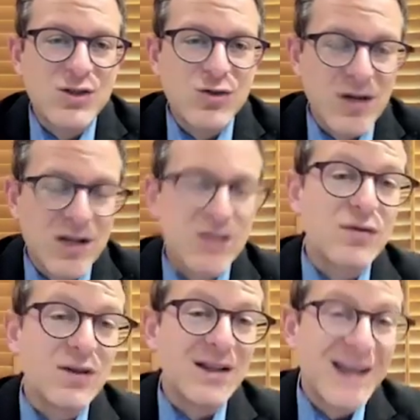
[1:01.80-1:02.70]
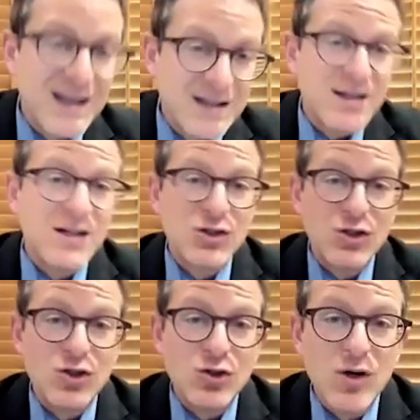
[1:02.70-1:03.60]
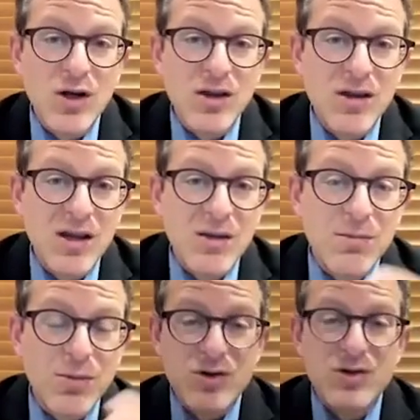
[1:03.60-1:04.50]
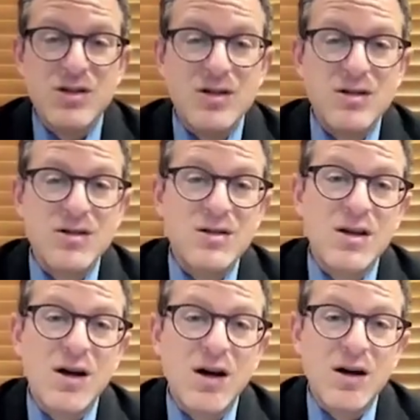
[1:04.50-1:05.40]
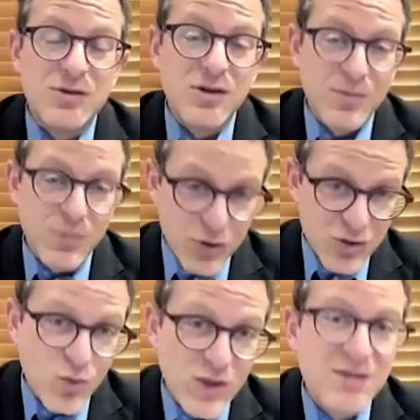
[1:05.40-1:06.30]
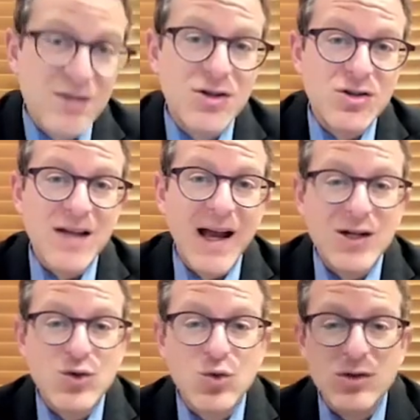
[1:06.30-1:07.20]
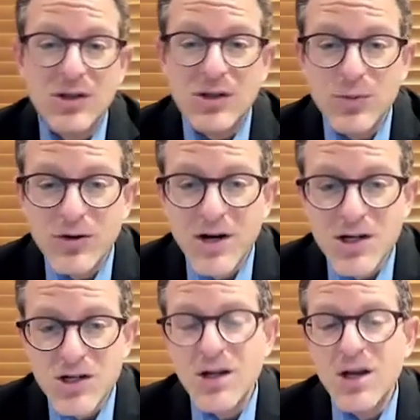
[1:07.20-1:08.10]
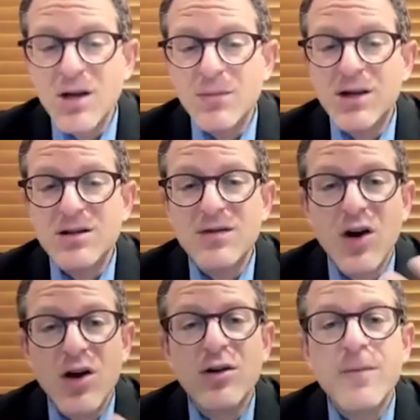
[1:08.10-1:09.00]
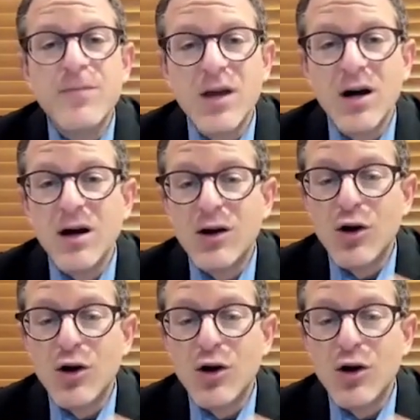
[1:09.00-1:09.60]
directly relate to the person's uh, to the person with dementia's actual clinical progression because of other uh,